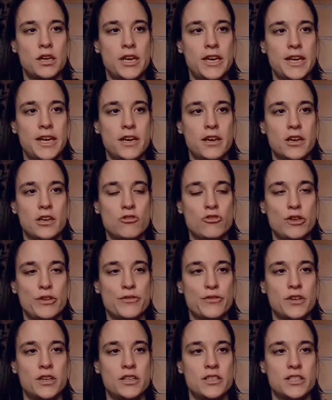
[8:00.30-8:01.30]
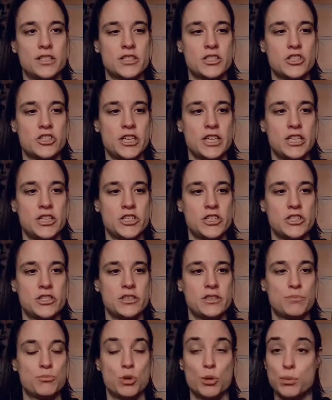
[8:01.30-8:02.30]
And then like refunds,
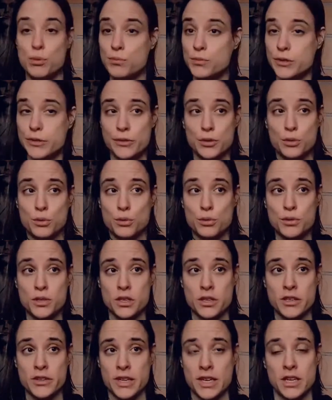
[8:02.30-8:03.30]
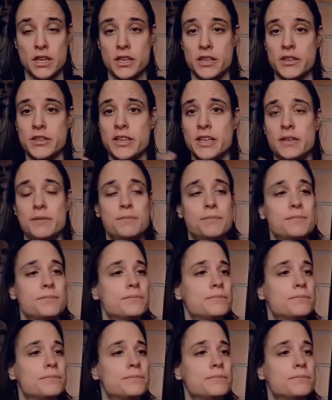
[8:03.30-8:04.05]
exchanges, problems with your order, that kind of thing.